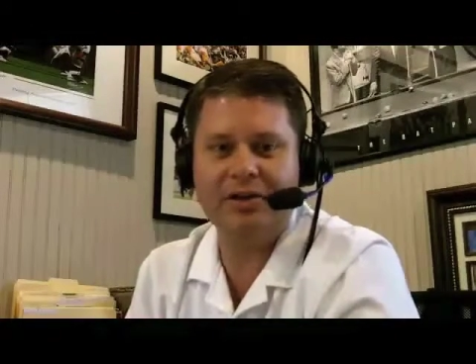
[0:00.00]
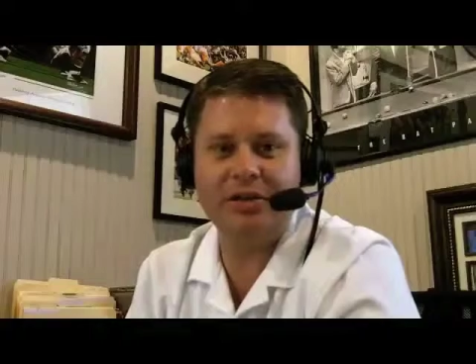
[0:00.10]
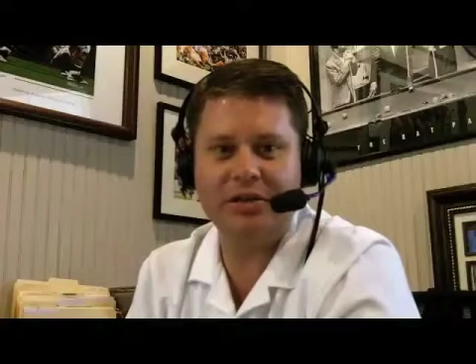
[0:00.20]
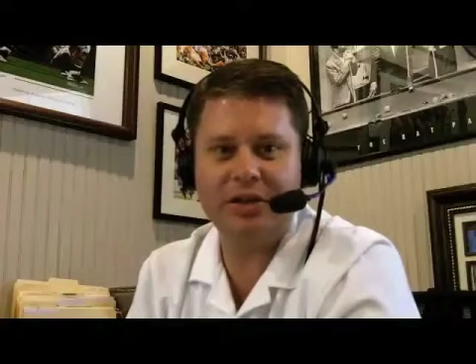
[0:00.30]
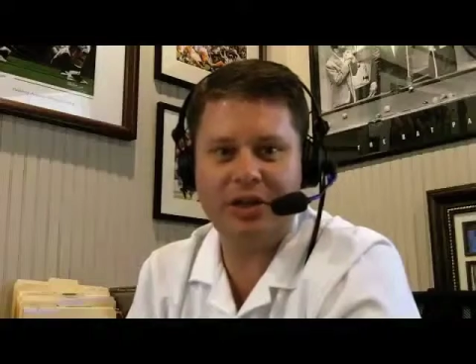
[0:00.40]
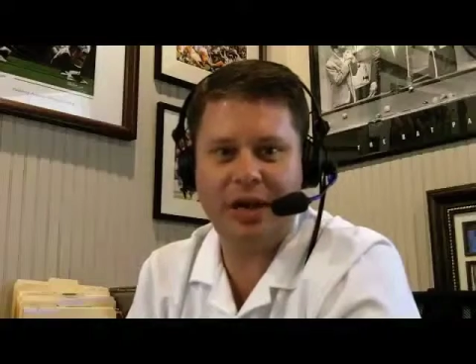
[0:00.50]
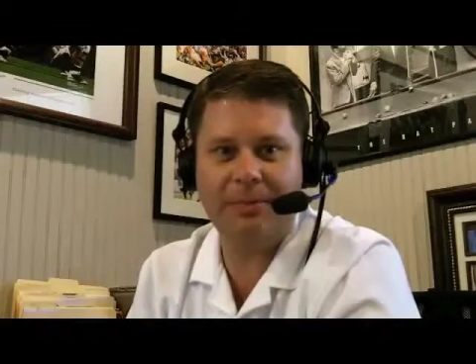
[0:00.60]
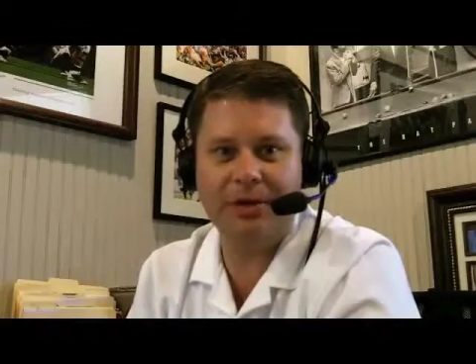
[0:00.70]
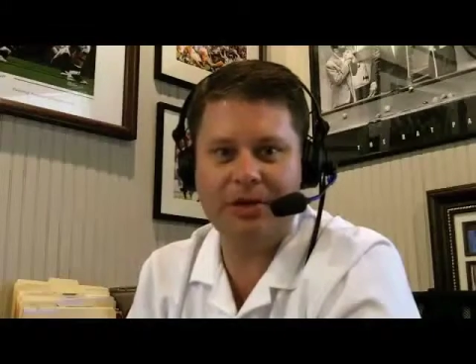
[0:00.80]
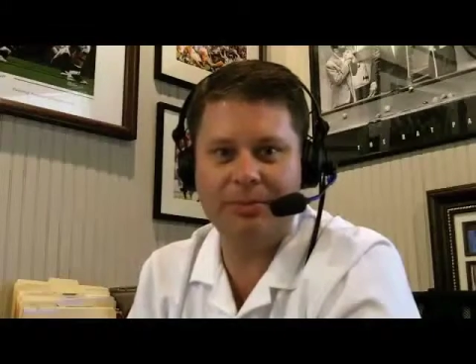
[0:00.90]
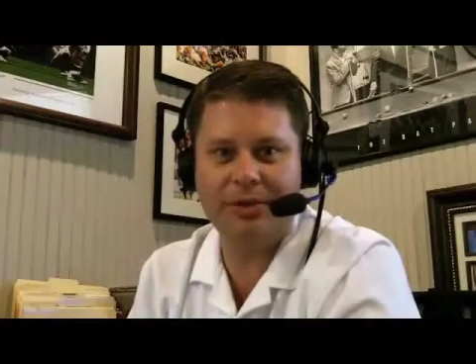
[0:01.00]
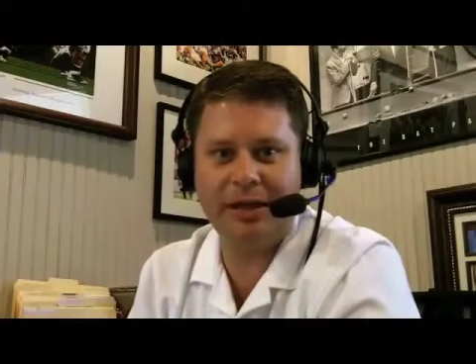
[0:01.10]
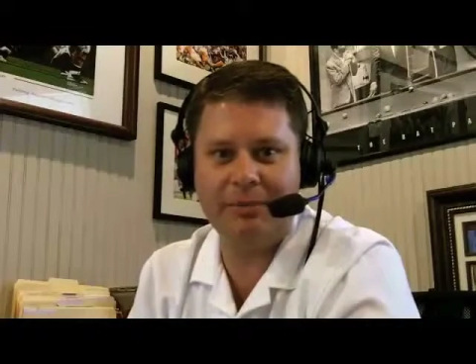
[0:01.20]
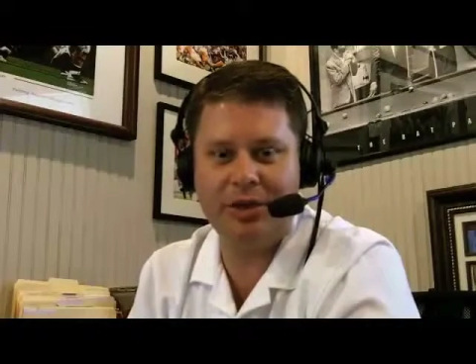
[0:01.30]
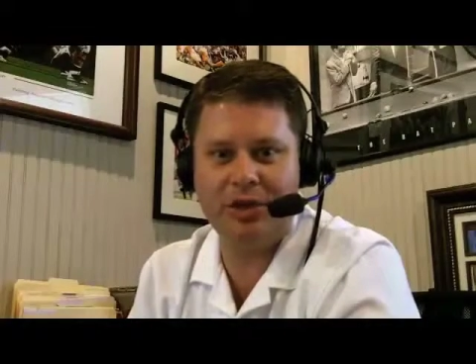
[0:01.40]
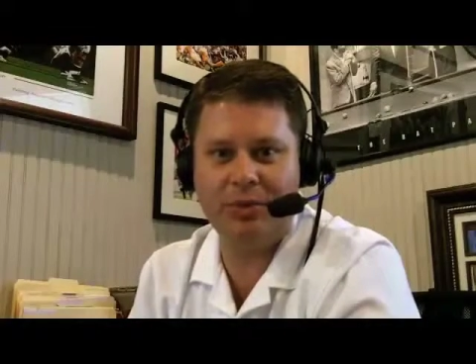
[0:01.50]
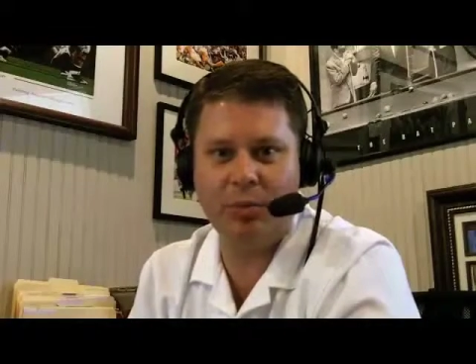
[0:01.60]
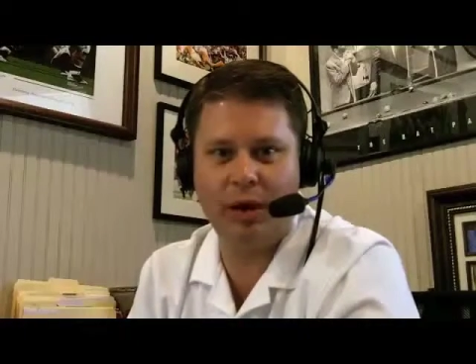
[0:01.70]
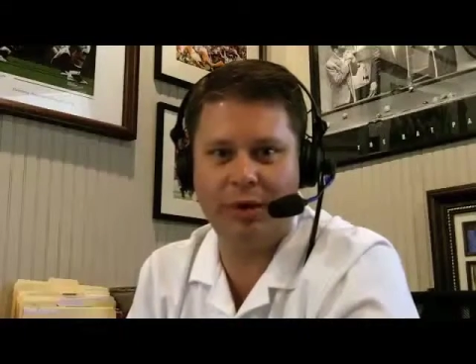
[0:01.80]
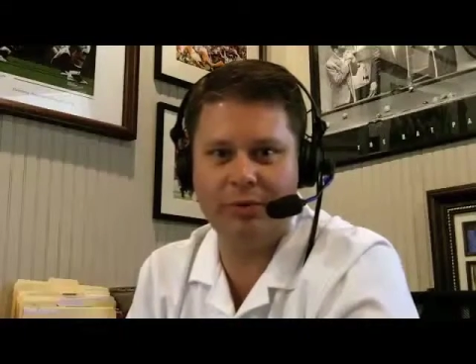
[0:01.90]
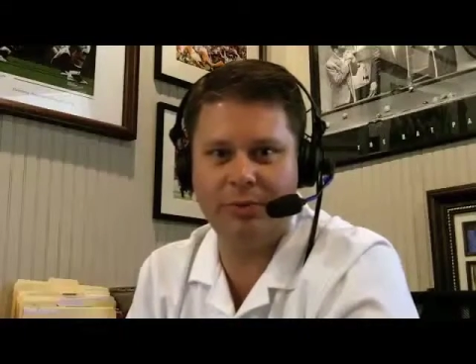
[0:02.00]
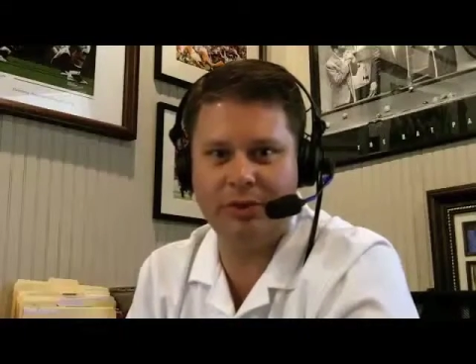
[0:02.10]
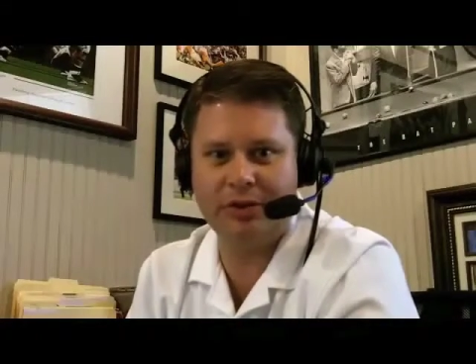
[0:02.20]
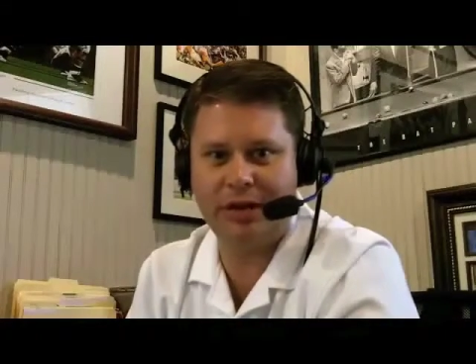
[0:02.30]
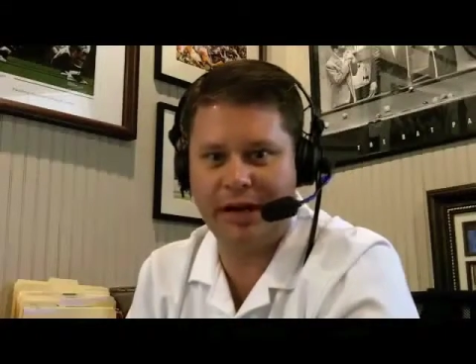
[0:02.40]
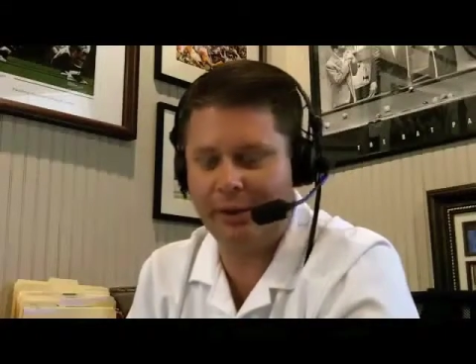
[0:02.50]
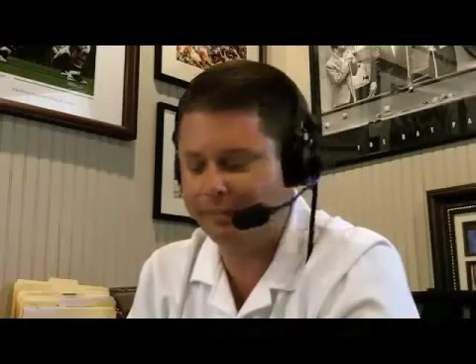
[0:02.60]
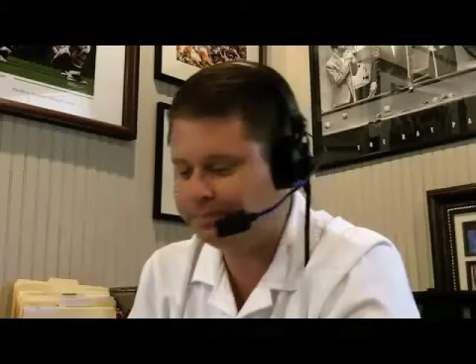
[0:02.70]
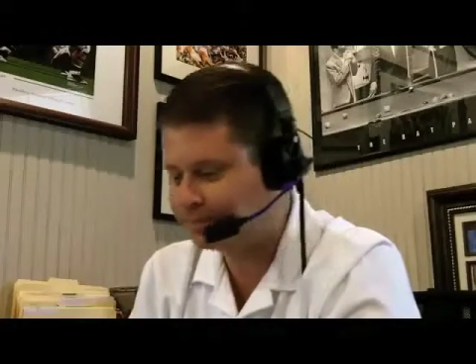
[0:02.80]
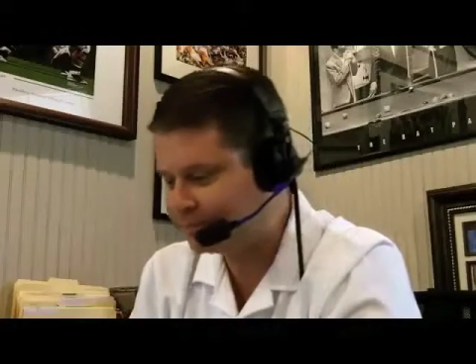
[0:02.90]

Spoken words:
SEC championship team that Jim Wells put together.